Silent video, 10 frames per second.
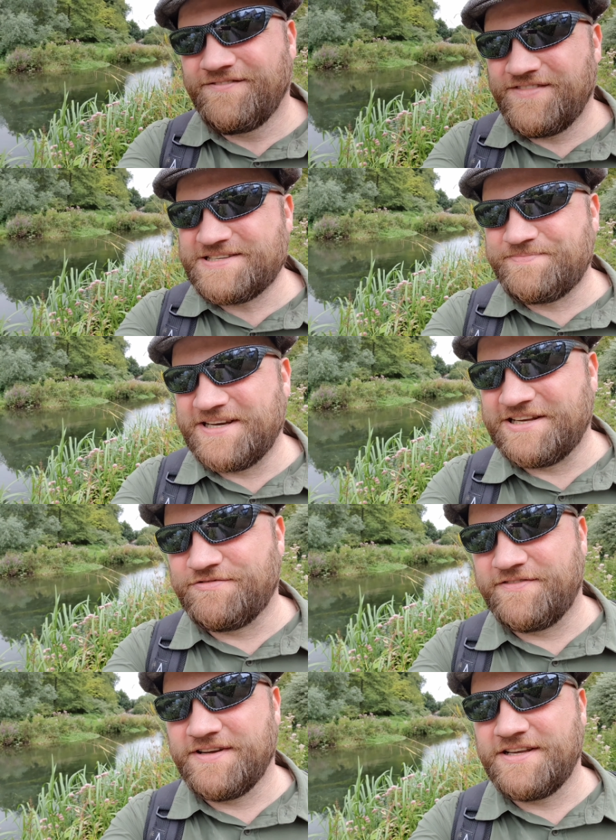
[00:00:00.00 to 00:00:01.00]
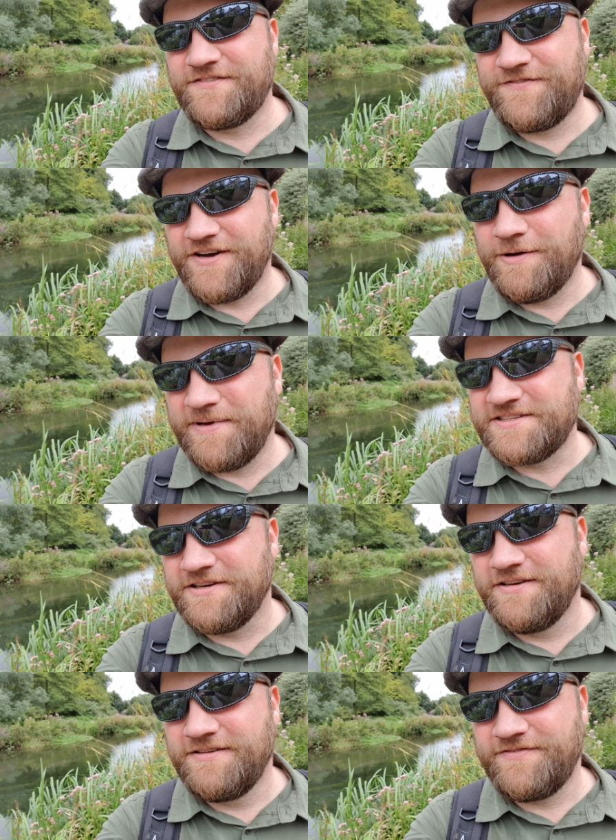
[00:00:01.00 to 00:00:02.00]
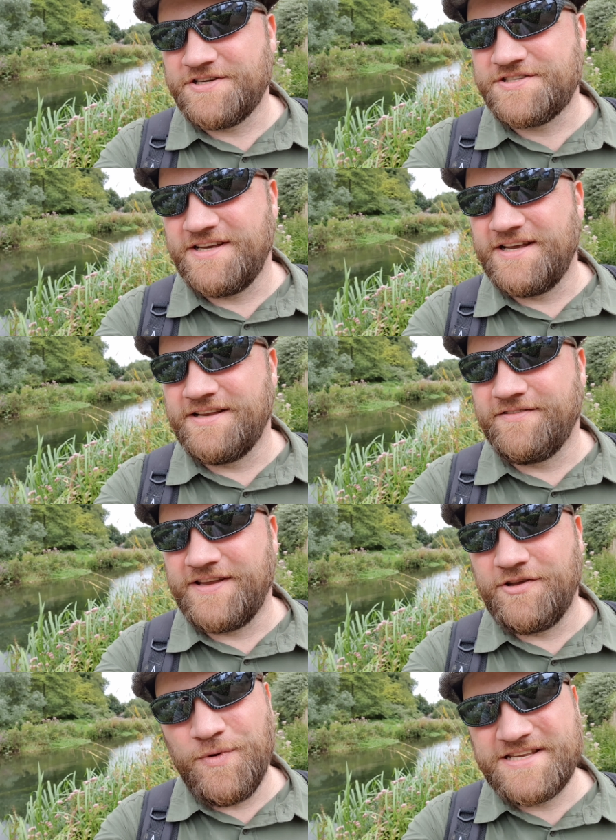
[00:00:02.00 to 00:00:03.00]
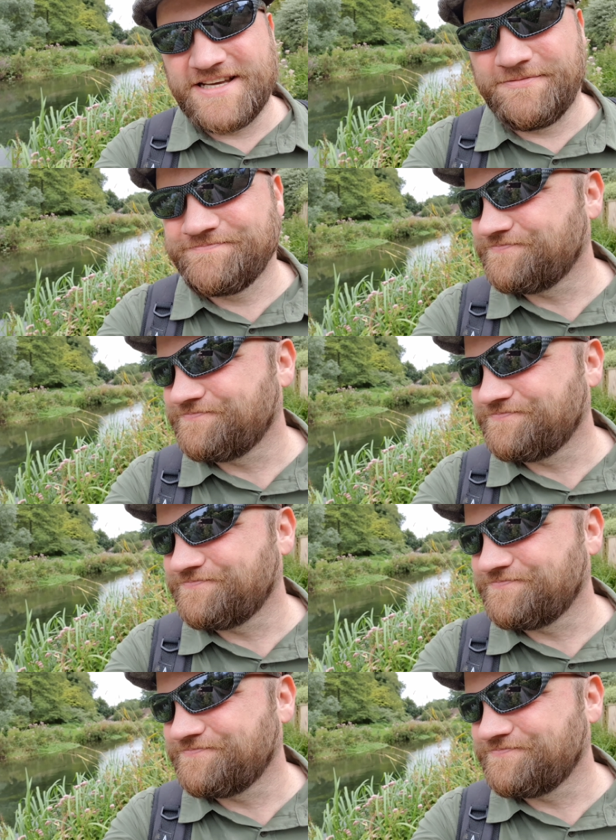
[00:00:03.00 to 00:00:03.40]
This bit of the river is far better fished in the winter.